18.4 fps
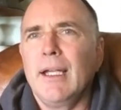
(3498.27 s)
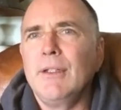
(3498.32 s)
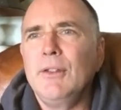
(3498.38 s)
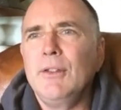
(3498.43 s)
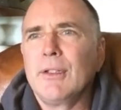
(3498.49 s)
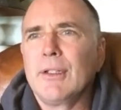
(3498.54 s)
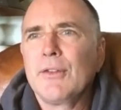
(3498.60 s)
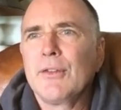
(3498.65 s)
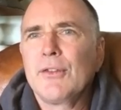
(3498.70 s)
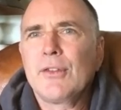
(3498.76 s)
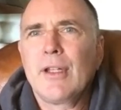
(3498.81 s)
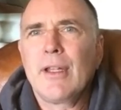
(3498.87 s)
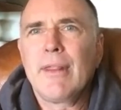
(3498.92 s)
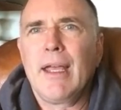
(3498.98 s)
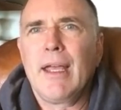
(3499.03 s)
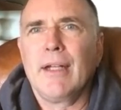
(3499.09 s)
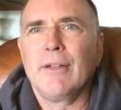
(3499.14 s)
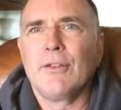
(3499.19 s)
And you can
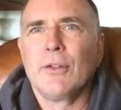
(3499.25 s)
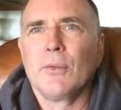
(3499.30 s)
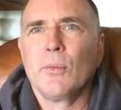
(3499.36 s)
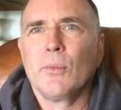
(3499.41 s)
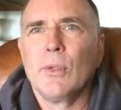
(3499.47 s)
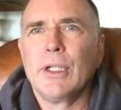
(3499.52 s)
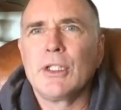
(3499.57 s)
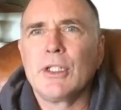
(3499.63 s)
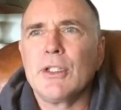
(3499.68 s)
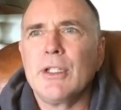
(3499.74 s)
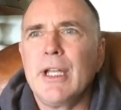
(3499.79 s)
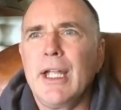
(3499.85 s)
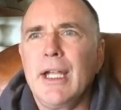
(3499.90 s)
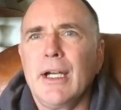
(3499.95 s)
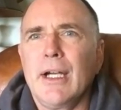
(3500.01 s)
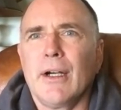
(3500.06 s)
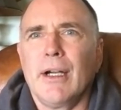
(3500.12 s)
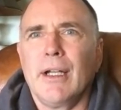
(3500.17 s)
send that to
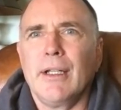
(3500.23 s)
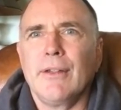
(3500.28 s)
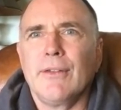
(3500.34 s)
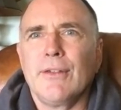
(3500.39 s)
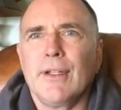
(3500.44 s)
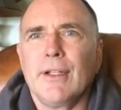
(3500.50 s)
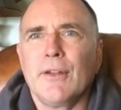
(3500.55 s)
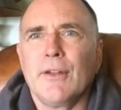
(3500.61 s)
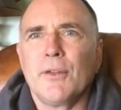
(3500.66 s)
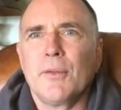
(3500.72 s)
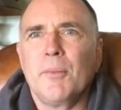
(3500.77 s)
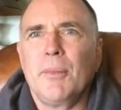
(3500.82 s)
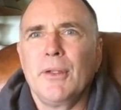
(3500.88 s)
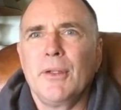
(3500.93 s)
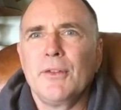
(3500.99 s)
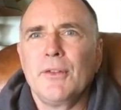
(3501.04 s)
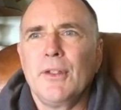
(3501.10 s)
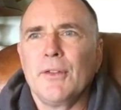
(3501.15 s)
Rich Nair at
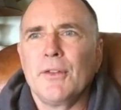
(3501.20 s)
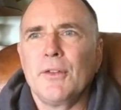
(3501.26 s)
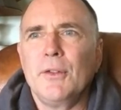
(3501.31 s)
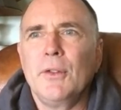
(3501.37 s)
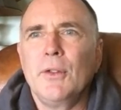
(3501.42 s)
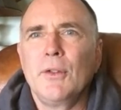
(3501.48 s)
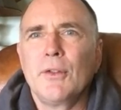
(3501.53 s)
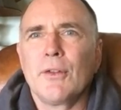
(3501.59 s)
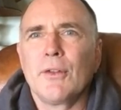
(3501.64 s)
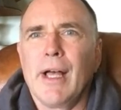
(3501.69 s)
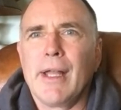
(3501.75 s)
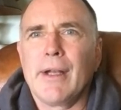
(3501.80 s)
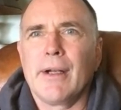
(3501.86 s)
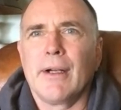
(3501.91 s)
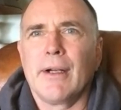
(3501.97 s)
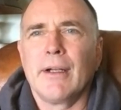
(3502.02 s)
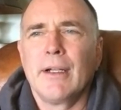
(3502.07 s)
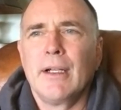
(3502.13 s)
Tennis Business
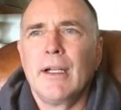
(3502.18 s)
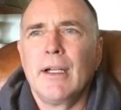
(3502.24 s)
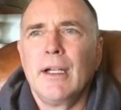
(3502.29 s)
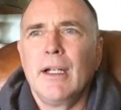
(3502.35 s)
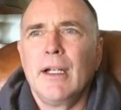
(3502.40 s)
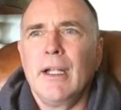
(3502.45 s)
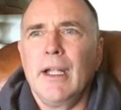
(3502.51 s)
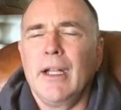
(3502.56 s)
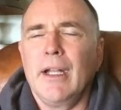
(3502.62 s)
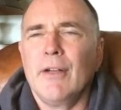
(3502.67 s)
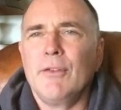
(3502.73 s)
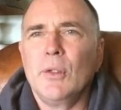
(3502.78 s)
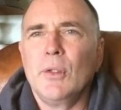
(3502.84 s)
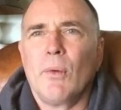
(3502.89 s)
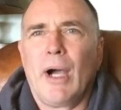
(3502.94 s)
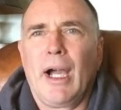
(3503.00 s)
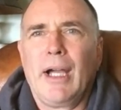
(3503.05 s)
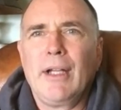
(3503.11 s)
Newsletter. And if
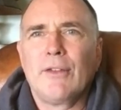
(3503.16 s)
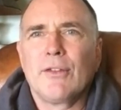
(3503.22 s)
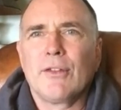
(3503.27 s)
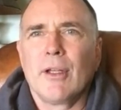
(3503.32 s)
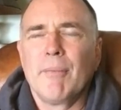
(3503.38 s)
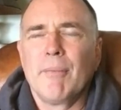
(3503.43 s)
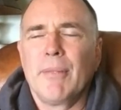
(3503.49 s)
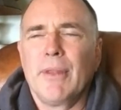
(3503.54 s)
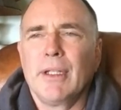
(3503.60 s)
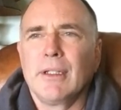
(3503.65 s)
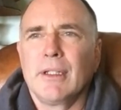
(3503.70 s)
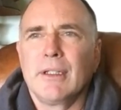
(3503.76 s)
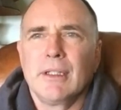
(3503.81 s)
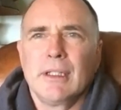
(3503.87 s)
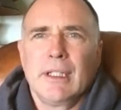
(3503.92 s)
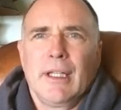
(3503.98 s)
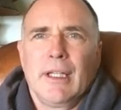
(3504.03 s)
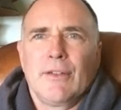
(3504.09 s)
you write something
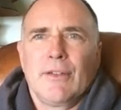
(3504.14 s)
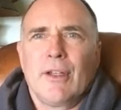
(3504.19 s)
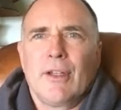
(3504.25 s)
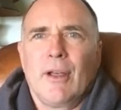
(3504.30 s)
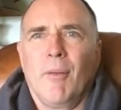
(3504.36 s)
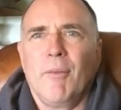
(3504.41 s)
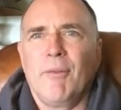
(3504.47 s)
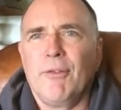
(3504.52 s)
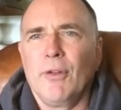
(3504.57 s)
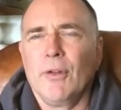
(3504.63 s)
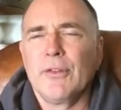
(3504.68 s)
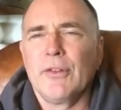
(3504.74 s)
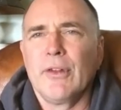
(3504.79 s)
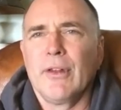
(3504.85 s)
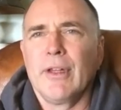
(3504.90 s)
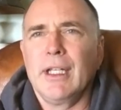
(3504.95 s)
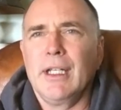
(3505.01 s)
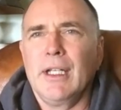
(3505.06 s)
good that's helpful
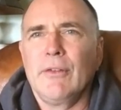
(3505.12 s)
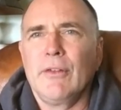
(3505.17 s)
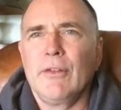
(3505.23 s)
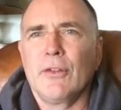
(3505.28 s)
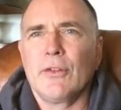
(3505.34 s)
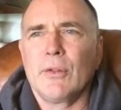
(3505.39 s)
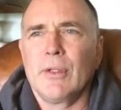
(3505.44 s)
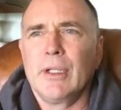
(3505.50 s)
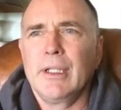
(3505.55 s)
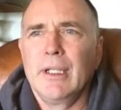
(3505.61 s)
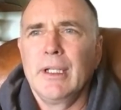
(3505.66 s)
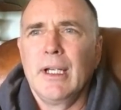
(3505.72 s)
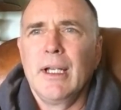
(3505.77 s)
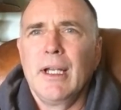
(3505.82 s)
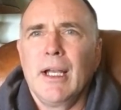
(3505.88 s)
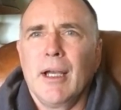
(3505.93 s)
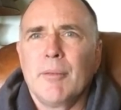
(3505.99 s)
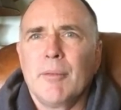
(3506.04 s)
to the industry,
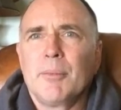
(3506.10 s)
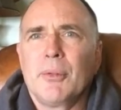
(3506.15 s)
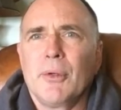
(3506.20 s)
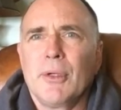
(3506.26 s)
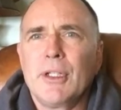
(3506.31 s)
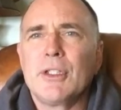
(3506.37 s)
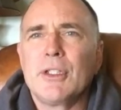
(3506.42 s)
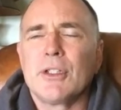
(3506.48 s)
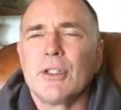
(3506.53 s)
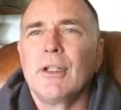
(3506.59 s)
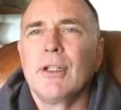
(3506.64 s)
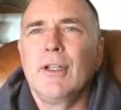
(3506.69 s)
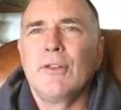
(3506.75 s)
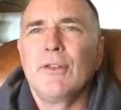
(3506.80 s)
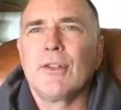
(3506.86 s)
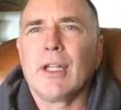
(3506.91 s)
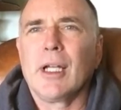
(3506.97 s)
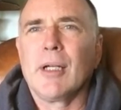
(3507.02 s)
I'm pretty sure
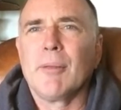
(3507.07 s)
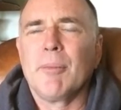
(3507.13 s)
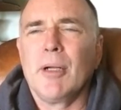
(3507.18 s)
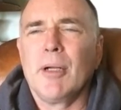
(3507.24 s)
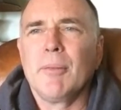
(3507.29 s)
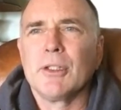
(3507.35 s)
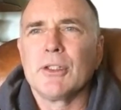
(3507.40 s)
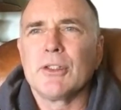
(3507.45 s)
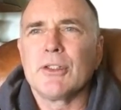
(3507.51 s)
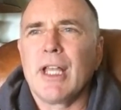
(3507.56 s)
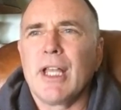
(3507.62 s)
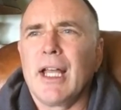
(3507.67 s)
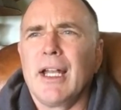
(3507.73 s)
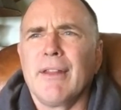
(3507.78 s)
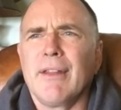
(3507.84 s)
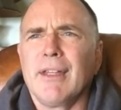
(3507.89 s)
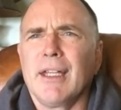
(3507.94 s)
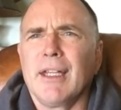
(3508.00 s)
he's going to publish that.
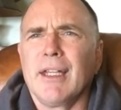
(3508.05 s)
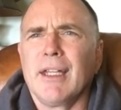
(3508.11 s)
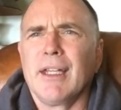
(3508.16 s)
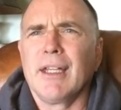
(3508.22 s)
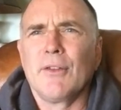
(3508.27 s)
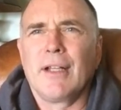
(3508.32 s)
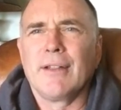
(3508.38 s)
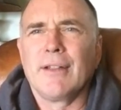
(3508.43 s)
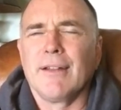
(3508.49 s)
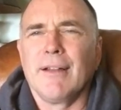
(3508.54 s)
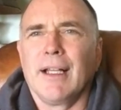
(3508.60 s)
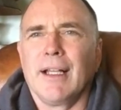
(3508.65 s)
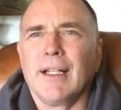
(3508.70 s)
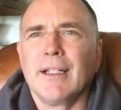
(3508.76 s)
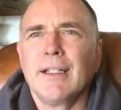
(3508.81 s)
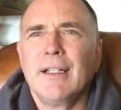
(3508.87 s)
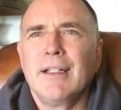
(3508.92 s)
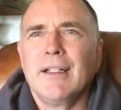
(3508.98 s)
I think it goes out
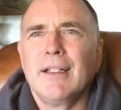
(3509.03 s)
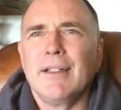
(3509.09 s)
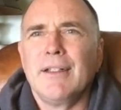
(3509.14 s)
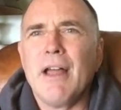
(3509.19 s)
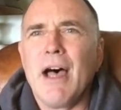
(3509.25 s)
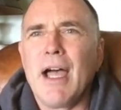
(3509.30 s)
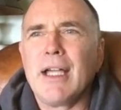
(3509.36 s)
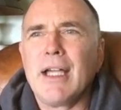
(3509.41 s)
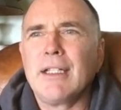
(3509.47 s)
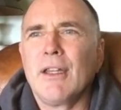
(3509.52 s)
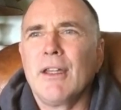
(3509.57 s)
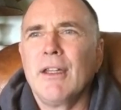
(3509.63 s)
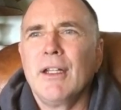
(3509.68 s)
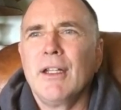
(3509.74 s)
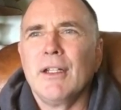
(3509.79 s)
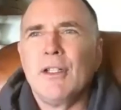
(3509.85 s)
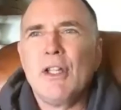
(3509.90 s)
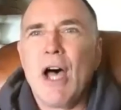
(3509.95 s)
to like
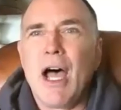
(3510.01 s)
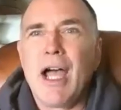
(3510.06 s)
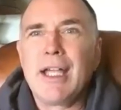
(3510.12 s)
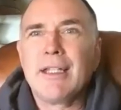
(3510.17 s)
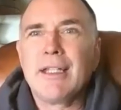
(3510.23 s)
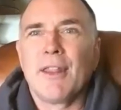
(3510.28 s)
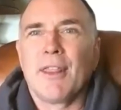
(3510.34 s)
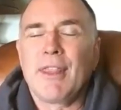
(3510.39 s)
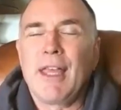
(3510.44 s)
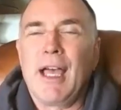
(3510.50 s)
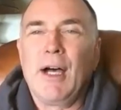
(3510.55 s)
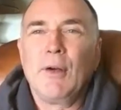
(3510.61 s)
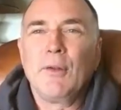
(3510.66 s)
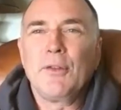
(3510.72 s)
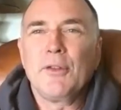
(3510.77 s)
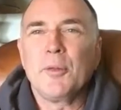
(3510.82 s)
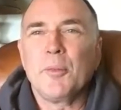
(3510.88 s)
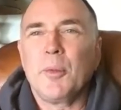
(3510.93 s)

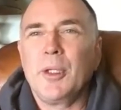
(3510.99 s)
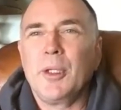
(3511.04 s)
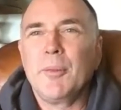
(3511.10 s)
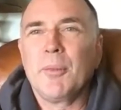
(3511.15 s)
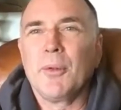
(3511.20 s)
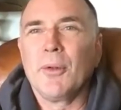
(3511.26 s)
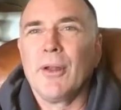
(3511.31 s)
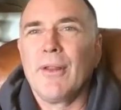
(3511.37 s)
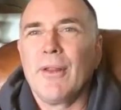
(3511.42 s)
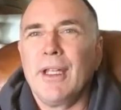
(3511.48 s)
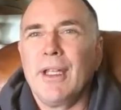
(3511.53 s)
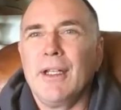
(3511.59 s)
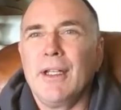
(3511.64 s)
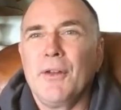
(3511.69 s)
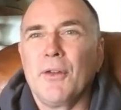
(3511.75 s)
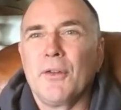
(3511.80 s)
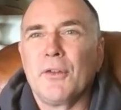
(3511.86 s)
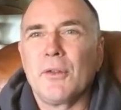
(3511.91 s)
9,000 people in the
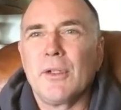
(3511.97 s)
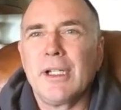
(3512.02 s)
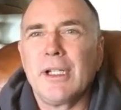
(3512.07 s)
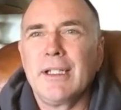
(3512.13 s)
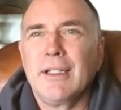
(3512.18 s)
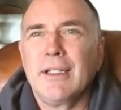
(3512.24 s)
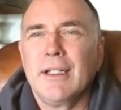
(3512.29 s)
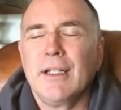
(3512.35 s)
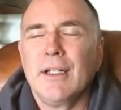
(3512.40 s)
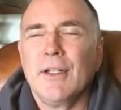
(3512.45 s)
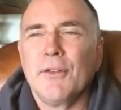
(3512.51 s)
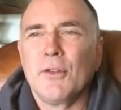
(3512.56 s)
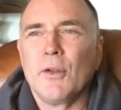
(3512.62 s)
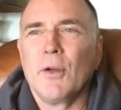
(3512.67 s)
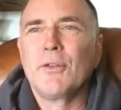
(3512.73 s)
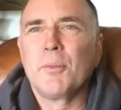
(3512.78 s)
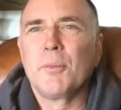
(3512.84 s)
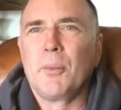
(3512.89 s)
industry. So
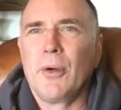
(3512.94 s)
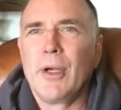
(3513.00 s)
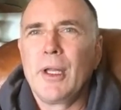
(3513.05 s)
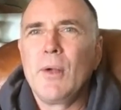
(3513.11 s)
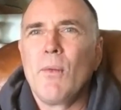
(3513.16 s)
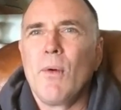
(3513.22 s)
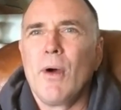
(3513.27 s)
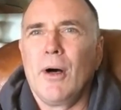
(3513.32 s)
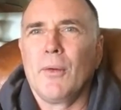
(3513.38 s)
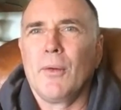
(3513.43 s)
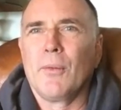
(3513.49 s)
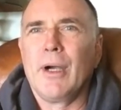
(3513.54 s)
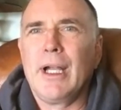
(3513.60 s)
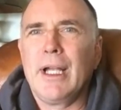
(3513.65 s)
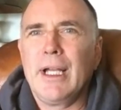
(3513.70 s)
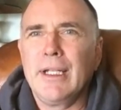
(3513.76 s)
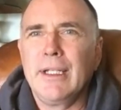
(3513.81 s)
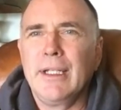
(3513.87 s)
it's pretty well
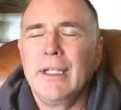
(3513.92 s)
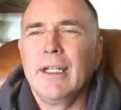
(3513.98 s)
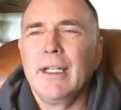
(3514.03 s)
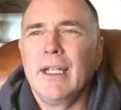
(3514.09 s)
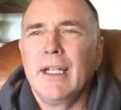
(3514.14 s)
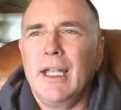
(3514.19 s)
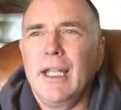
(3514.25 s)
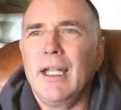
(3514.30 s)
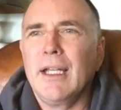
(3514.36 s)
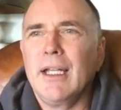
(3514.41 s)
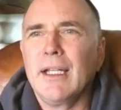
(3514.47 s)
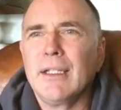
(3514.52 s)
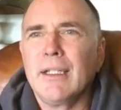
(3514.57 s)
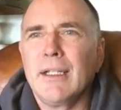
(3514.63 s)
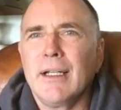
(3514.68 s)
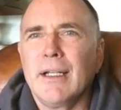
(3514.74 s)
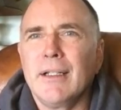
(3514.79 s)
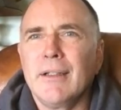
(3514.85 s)
read. And,
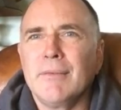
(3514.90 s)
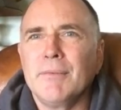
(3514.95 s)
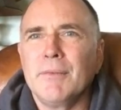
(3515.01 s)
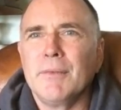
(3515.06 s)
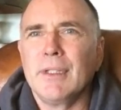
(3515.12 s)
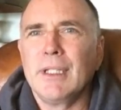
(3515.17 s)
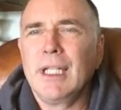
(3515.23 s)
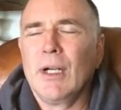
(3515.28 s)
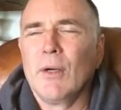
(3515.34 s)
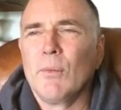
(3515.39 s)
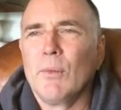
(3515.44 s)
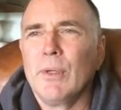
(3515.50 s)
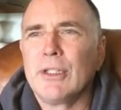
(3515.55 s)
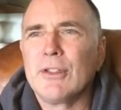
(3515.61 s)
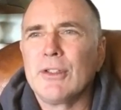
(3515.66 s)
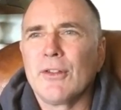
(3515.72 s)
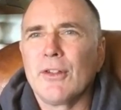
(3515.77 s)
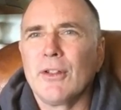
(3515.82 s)
you know,
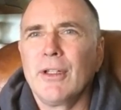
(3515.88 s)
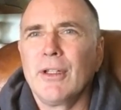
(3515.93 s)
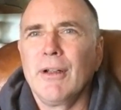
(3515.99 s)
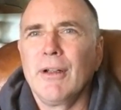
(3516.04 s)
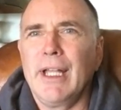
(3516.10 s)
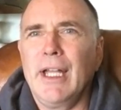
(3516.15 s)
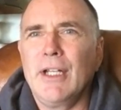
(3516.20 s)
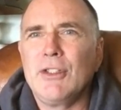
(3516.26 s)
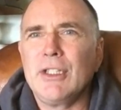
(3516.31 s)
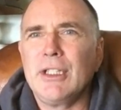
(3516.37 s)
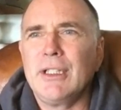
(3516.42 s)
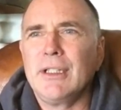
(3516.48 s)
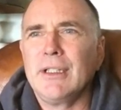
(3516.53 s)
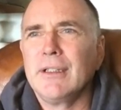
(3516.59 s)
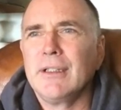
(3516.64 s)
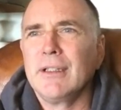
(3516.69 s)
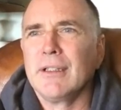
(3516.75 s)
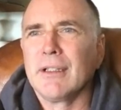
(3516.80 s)
Rich is a little edgy.
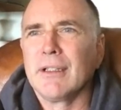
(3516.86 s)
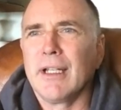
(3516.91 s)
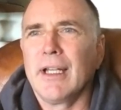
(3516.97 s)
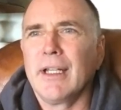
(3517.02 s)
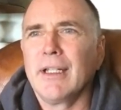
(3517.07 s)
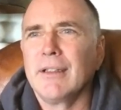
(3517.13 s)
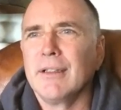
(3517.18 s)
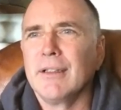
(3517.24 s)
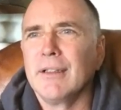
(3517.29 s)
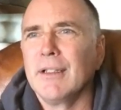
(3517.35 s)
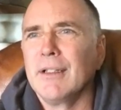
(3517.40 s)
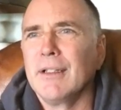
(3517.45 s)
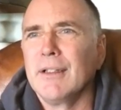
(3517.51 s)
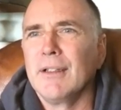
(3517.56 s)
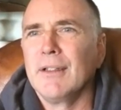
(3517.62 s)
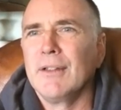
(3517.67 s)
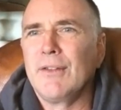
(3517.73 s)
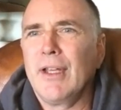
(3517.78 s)
Okay.
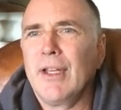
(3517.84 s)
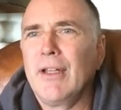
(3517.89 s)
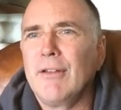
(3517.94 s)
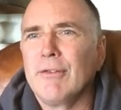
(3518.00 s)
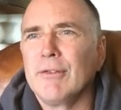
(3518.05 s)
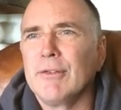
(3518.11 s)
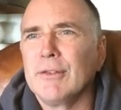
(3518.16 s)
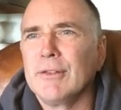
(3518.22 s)
Dave.